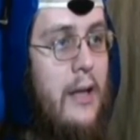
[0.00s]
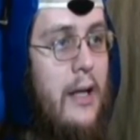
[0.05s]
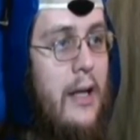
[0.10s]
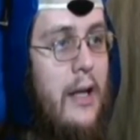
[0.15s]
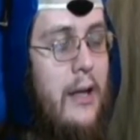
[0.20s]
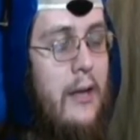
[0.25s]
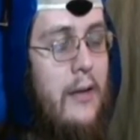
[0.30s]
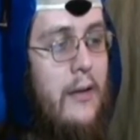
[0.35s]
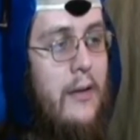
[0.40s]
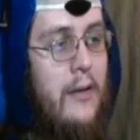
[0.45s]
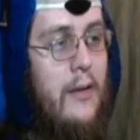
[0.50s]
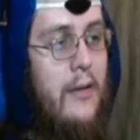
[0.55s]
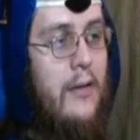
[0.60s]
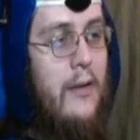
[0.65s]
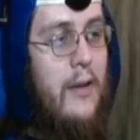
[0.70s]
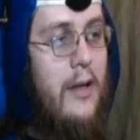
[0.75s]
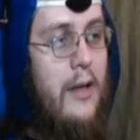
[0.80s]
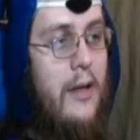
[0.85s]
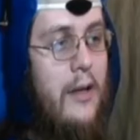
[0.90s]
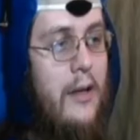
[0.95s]
I don't
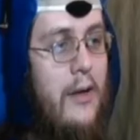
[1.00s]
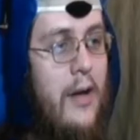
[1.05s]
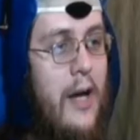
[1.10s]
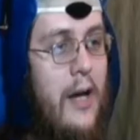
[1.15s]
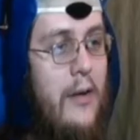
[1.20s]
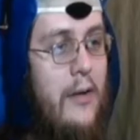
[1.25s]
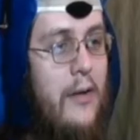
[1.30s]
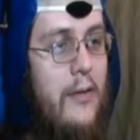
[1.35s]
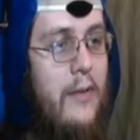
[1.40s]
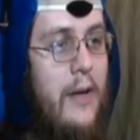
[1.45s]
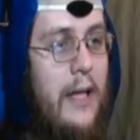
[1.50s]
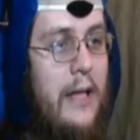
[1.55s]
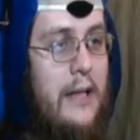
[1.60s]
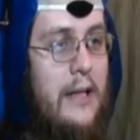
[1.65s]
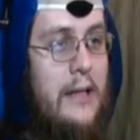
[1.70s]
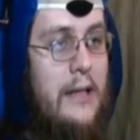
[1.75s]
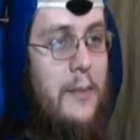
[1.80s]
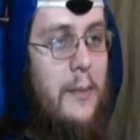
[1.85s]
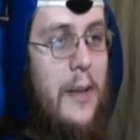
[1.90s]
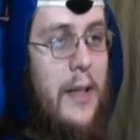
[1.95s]
know, you know, I don't know if I
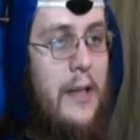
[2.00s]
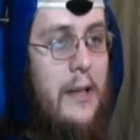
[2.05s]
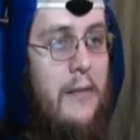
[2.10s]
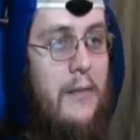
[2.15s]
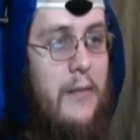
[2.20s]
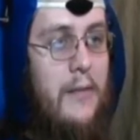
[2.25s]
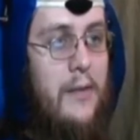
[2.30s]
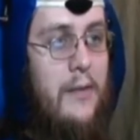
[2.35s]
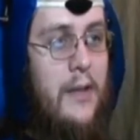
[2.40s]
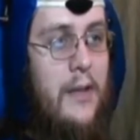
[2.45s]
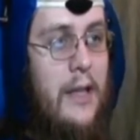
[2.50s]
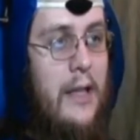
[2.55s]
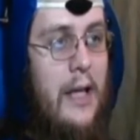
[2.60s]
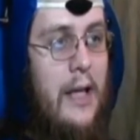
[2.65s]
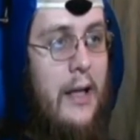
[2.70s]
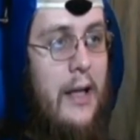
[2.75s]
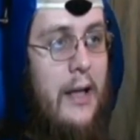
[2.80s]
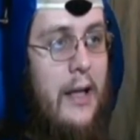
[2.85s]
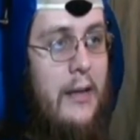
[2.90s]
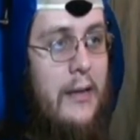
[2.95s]
can spend
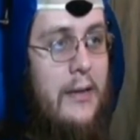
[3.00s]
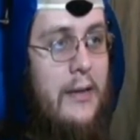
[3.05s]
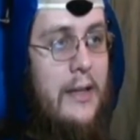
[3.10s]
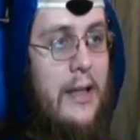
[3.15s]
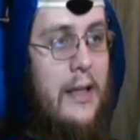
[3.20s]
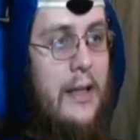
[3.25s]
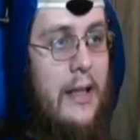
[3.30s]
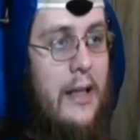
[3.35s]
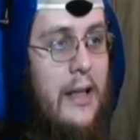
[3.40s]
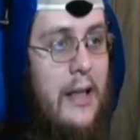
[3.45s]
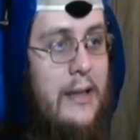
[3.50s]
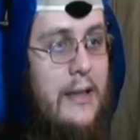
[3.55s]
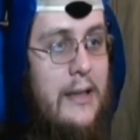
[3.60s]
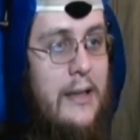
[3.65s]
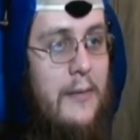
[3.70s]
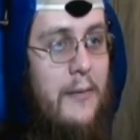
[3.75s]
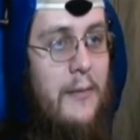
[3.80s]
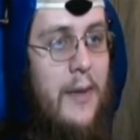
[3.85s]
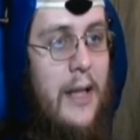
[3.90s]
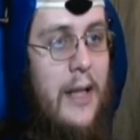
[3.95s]
$50 on a
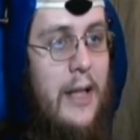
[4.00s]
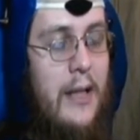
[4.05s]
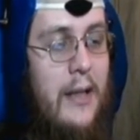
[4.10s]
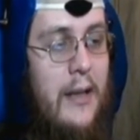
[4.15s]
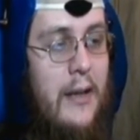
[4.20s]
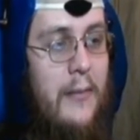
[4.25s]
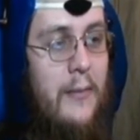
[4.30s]
custom made,